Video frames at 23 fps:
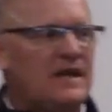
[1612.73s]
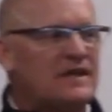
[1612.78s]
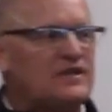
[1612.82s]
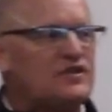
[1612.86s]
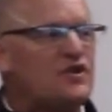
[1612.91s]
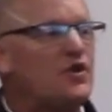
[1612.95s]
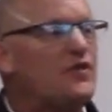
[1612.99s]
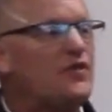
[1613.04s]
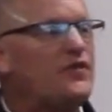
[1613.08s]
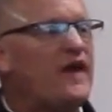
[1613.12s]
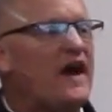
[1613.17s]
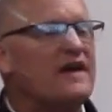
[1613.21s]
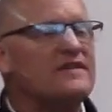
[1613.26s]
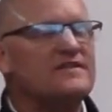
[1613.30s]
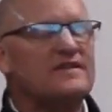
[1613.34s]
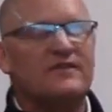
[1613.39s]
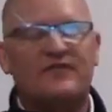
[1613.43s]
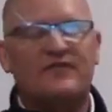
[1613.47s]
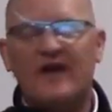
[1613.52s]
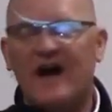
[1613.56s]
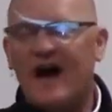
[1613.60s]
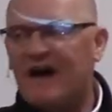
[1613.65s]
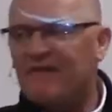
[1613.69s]

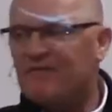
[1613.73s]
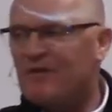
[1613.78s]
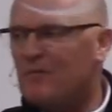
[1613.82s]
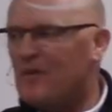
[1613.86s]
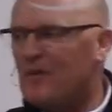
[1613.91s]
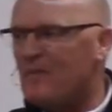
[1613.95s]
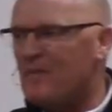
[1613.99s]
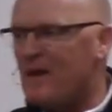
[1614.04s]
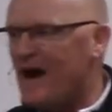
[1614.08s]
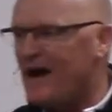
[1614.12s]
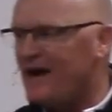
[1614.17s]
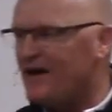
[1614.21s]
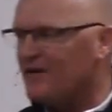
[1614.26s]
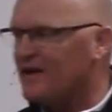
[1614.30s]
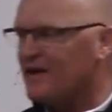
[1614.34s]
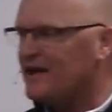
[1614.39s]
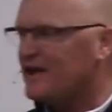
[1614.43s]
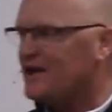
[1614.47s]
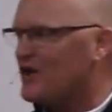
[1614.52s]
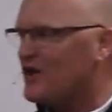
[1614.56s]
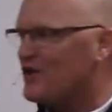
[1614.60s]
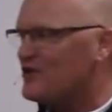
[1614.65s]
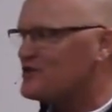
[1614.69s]
2005, I'm a minor
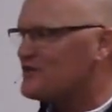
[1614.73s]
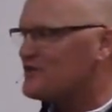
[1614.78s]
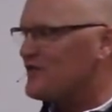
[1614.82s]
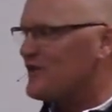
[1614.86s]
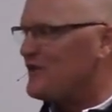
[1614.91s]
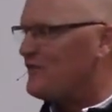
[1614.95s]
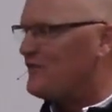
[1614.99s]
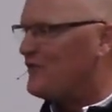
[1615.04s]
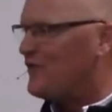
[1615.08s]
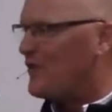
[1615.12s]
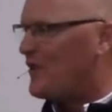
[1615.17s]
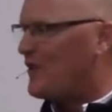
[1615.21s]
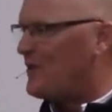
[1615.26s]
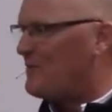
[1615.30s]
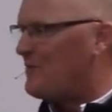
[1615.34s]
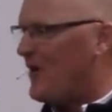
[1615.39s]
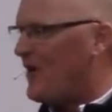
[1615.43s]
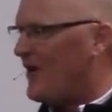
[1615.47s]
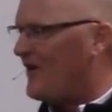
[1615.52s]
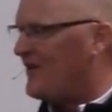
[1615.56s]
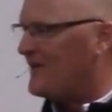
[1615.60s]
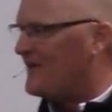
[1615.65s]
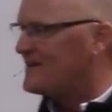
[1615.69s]
league coach for the Florida
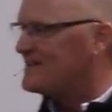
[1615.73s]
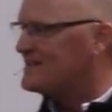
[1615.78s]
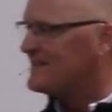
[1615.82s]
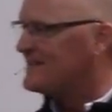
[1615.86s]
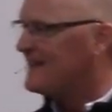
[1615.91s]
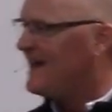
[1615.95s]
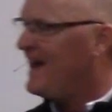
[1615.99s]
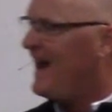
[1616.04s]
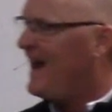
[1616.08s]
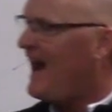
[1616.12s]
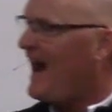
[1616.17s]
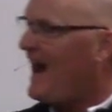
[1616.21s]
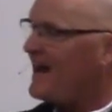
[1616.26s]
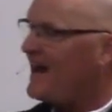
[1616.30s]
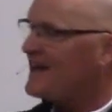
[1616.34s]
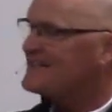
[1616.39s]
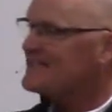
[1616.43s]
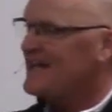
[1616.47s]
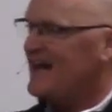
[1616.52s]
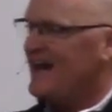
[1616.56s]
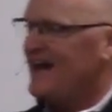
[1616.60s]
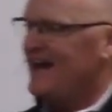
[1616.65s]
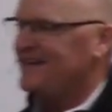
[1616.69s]
Marlins. I
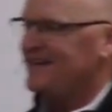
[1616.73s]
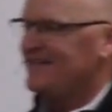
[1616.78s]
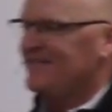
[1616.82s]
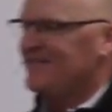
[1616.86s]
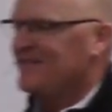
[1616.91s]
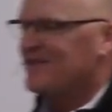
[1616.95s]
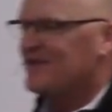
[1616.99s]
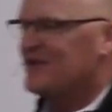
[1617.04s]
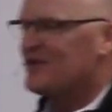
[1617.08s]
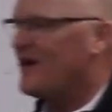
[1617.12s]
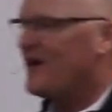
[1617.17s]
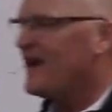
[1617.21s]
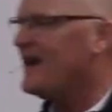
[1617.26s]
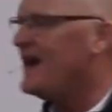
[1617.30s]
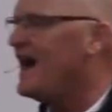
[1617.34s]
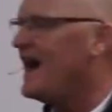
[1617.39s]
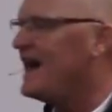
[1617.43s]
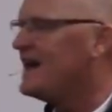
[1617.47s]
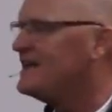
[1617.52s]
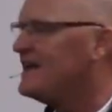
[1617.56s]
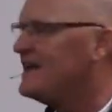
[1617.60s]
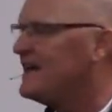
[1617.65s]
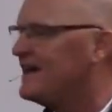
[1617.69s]
decide, great
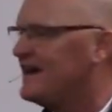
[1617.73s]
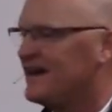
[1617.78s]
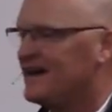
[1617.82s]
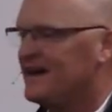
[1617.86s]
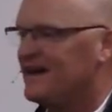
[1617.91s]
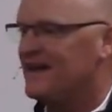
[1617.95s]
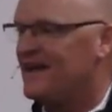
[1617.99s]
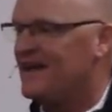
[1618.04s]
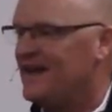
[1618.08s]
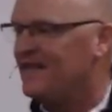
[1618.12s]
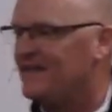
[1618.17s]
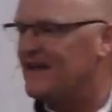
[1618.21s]
idea,